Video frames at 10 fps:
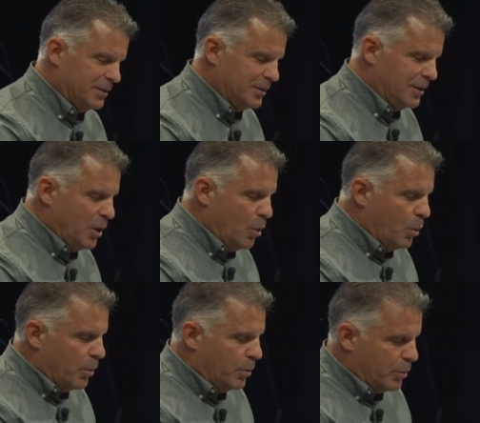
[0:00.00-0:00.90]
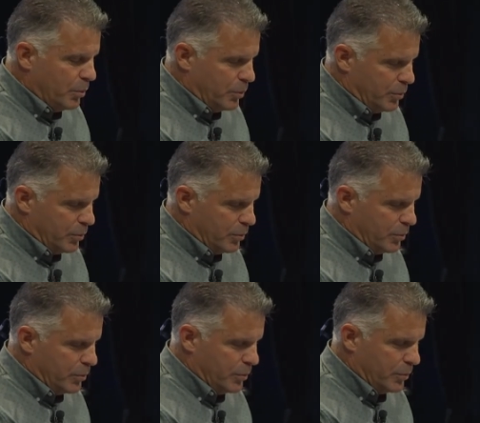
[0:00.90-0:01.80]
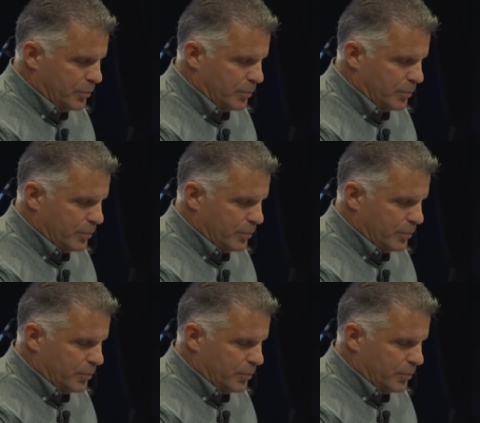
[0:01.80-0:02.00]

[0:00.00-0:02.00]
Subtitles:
No one is speaking in this clip.